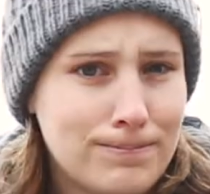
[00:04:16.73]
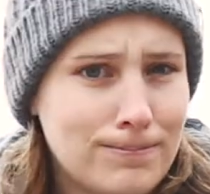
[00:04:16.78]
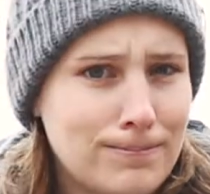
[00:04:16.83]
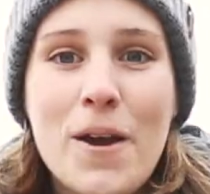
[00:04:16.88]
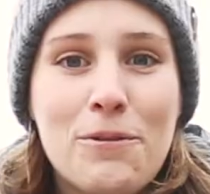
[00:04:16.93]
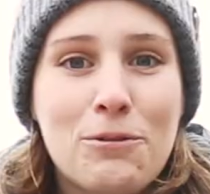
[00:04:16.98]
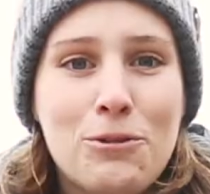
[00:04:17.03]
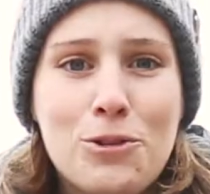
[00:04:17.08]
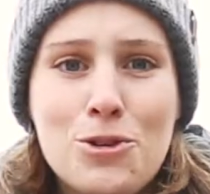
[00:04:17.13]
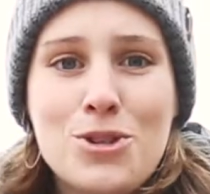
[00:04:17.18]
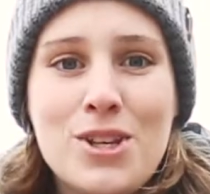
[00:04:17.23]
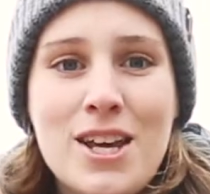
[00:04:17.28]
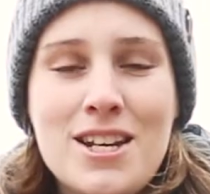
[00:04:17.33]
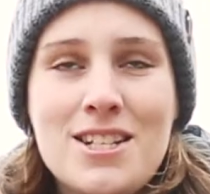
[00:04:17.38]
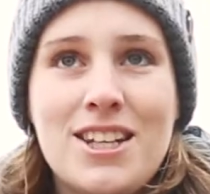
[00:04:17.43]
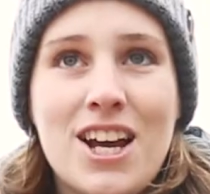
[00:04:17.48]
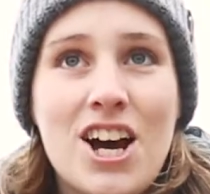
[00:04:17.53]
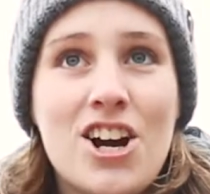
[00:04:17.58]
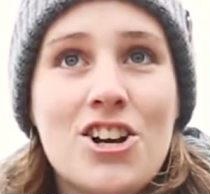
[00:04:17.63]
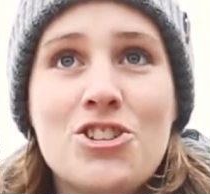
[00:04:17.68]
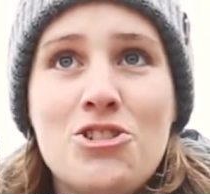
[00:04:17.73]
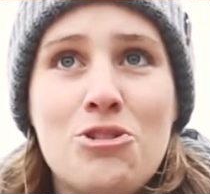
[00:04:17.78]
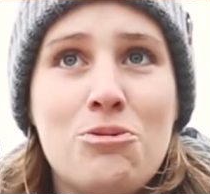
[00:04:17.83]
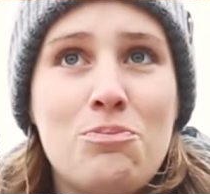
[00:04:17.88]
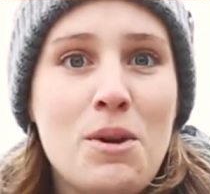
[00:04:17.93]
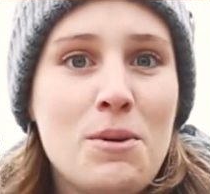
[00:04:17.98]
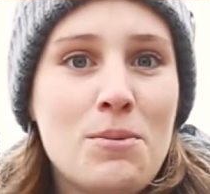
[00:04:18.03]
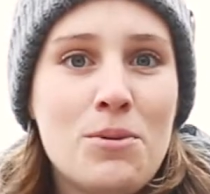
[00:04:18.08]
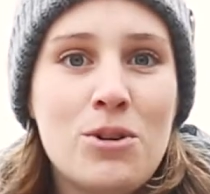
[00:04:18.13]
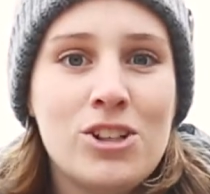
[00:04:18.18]
If there's like tons of
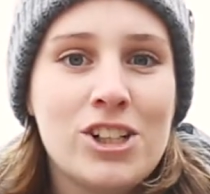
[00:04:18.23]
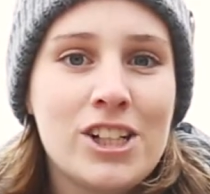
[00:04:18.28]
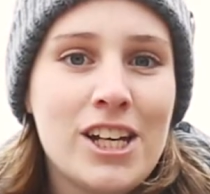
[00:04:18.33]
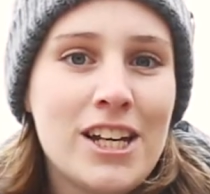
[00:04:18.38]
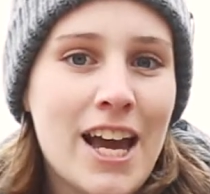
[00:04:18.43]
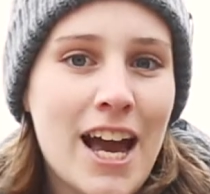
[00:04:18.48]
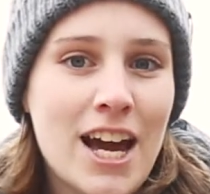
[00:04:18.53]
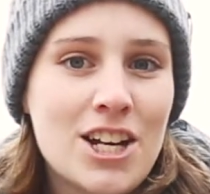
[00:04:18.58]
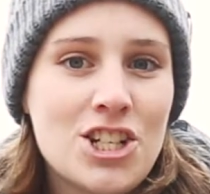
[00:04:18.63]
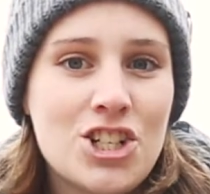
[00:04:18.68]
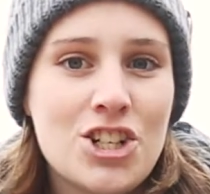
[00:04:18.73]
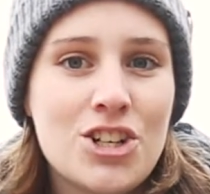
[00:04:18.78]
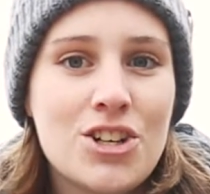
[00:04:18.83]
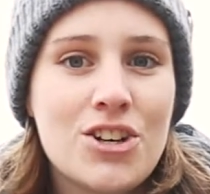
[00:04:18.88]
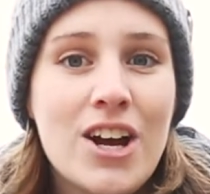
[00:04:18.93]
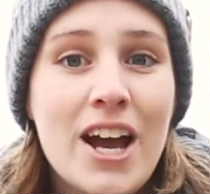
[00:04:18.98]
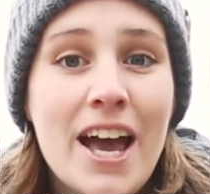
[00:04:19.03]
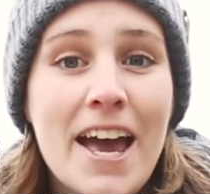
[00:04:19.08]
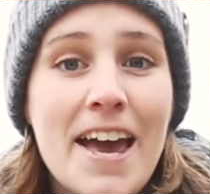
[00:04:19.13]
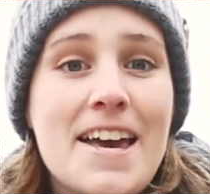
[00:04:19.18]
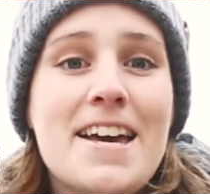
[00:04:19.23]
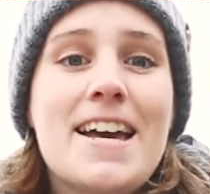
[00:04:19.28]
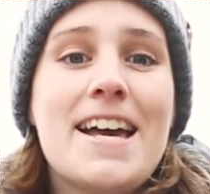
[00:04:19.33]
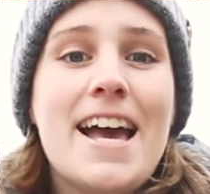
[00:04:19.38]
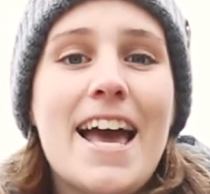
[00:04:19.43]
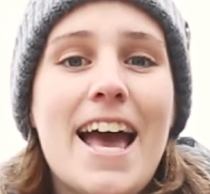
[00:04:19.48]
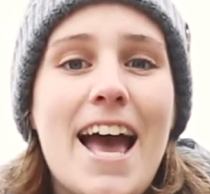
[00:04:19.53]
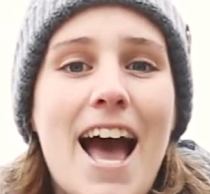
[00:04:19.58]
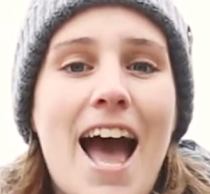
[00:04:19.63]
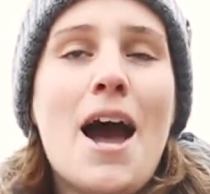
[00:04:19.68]
people looking at you, it
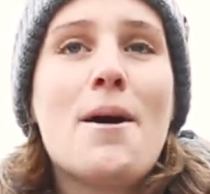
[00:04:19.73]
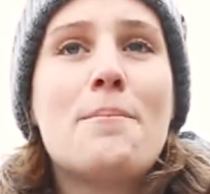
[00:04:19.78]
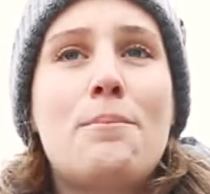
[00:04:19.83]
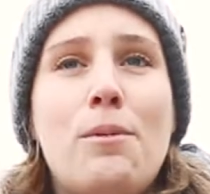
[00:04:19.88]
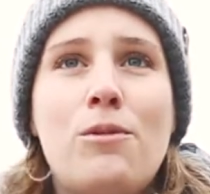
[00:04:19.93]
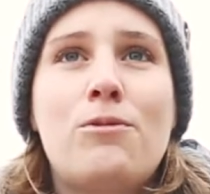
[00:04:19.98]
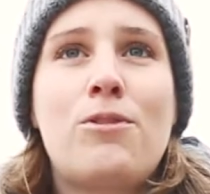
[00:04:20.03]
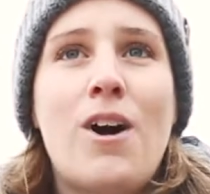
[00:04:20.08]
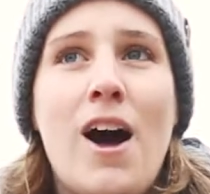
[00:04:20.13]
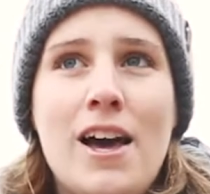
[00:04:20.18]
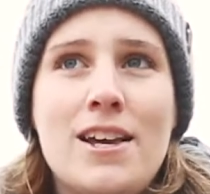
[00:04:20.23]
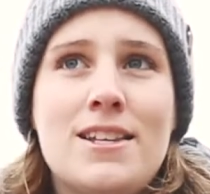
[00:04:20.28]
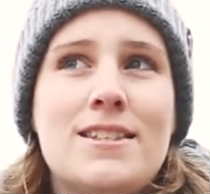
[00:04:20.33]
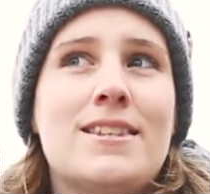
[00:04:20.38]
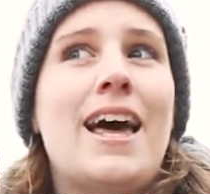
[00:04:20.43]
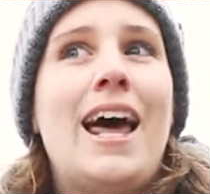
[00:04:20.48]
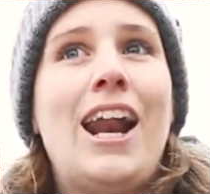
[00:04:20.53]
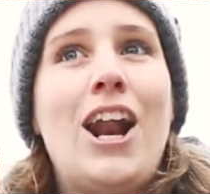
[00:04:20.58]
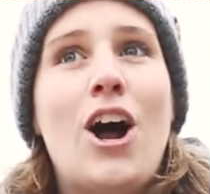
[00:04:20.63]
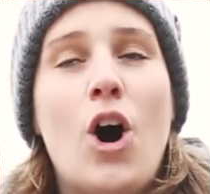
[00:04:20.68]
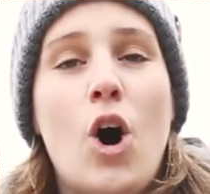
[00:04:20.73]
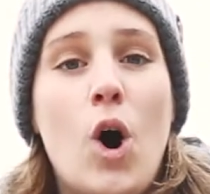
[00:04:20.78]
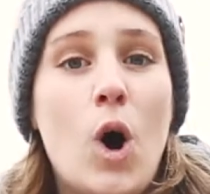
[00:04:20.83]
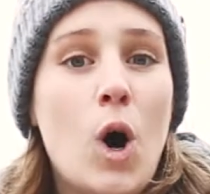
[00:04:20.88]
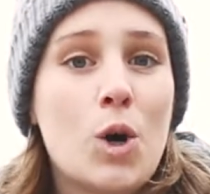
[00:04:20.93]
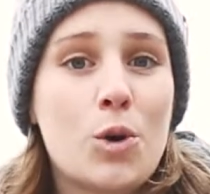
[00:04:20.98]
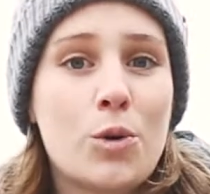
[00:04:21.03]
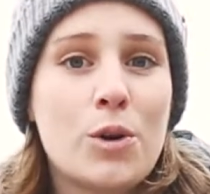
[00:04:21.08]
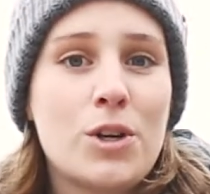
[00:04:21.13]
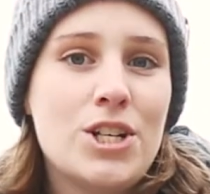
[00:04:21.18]
amplifies that
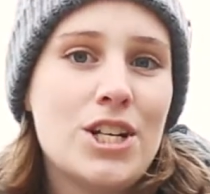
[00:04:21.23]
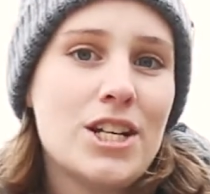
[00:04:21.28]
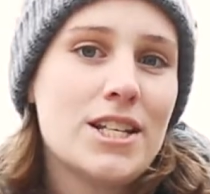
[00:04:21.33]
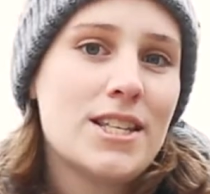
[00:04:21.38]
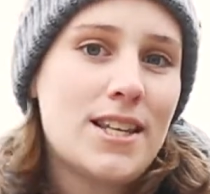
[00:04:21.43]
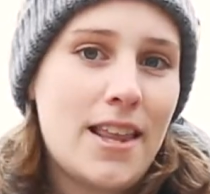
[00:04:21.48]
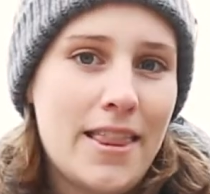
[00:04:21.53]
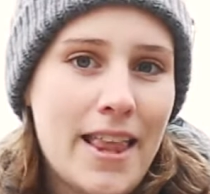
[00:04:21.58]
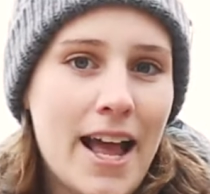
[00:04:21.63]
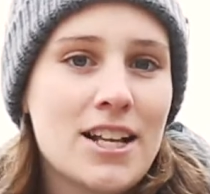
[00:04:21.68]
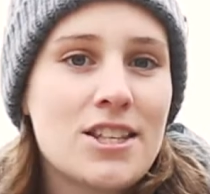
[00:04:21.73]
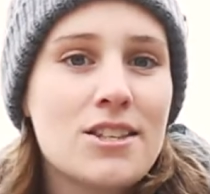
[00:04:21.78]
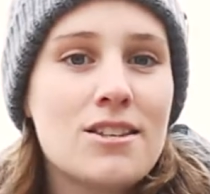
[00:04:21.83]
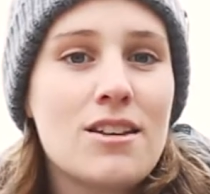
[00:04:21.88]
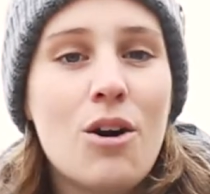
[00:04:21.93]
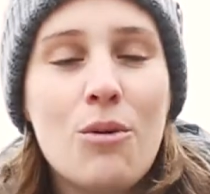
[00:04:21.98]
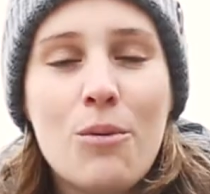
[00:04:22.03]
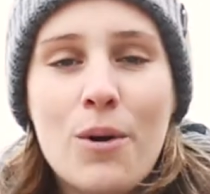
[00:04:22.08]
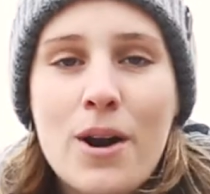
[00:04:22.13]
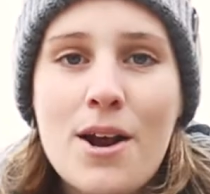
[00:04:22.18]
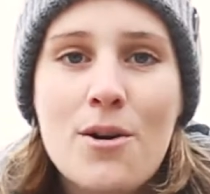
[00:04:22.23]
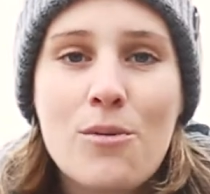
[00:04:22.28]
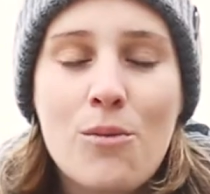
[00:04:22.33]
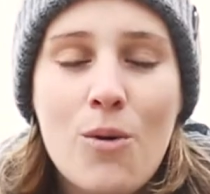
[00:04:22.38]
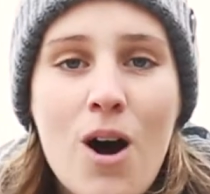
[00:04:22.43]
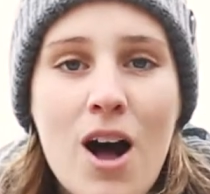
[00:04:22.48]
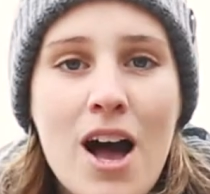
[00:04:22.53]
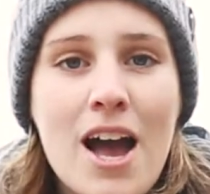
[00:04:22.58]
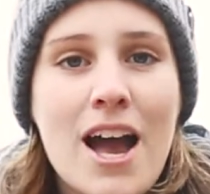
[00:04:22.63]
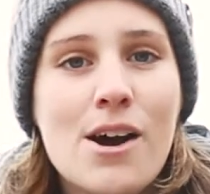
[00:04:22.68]
awkwardness, and that's not what I
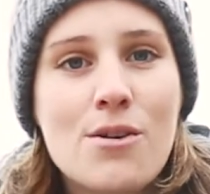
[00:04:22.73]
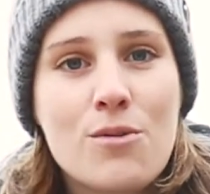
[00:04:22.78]
want.